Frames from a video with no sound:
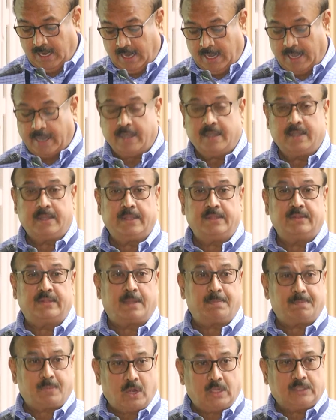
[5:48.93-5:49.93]
And in
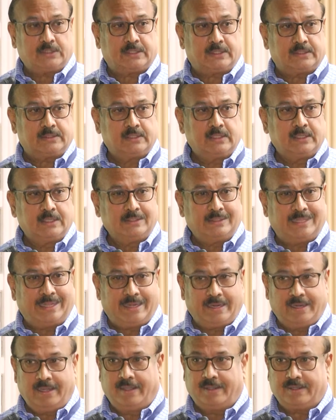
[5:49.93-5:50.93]
that process, the
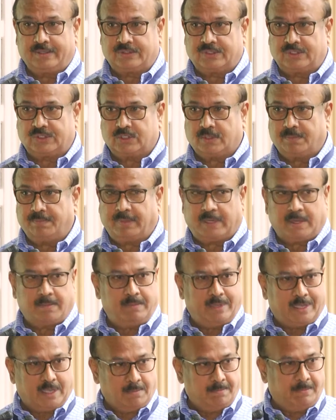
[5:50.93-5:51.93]
regulatory system become
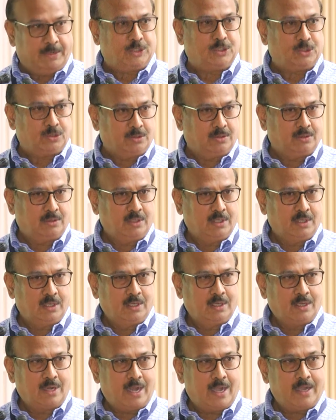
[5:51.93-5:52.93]
a little matured
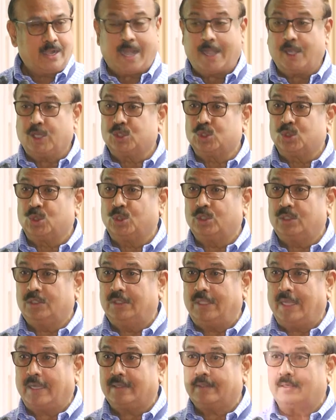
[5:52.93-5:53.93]
and understood
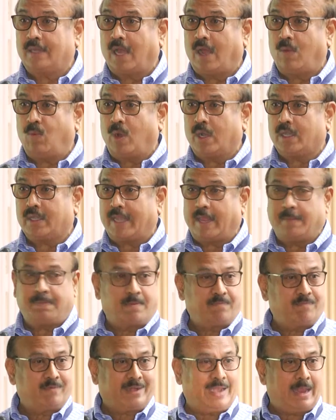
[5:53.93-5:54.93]
that what type
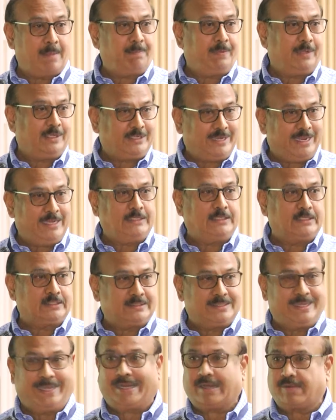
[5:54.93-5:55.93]
of rapid changes
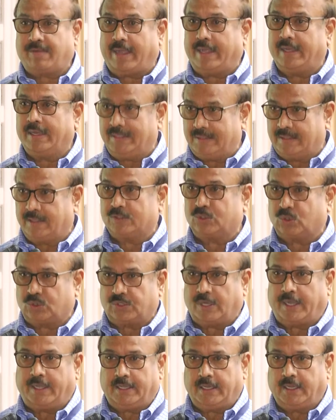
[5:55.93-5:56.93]
required in the
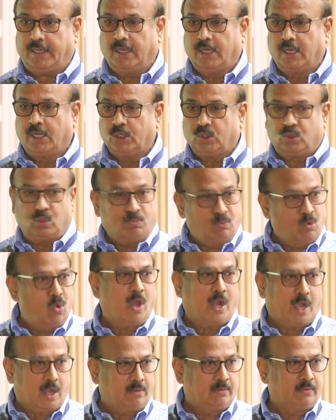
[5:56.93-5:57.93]
society to move
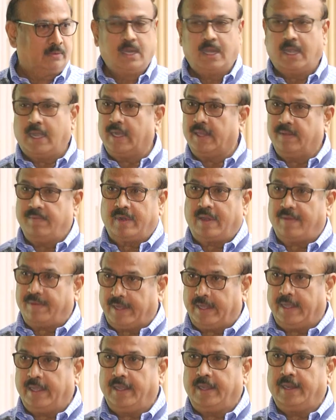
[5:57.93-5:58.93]
around. And even our
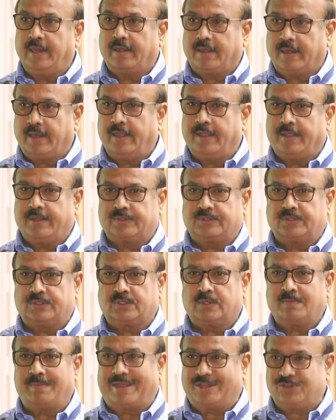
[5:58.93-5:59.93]
Indian regulatory
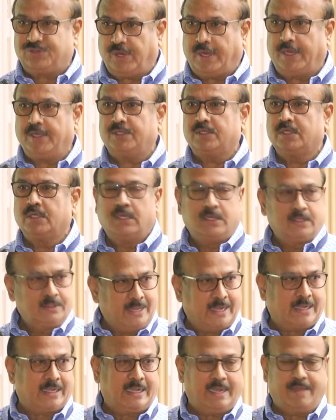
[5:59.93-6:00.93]
system has changed
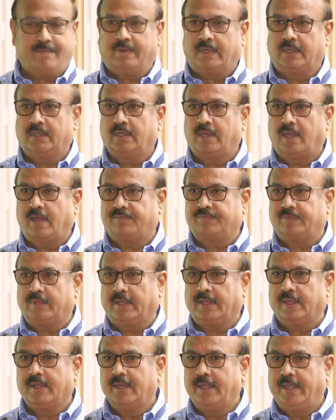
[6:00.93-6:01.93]
that level of
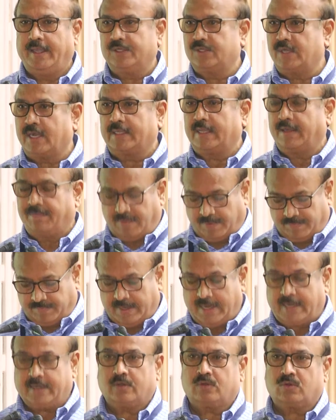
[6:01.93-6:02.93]
thing. It is not that we have
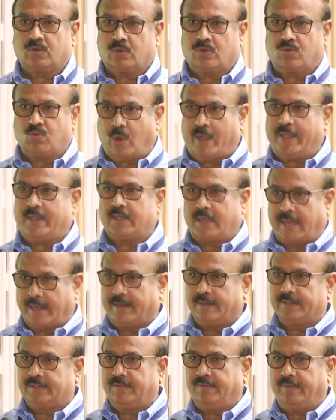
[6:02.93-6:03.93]
done quite
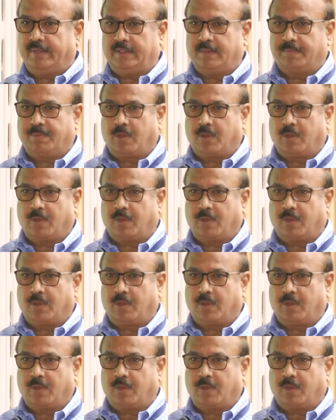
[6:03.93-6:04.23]
aggressively the